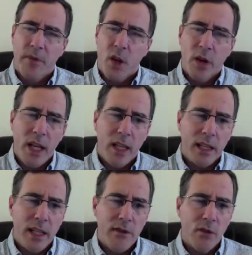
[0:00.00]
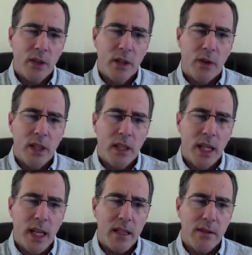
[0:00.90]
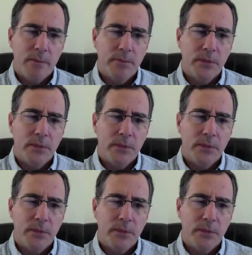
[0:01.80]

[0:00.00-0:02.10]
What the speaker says: Okay, that leaves really one class.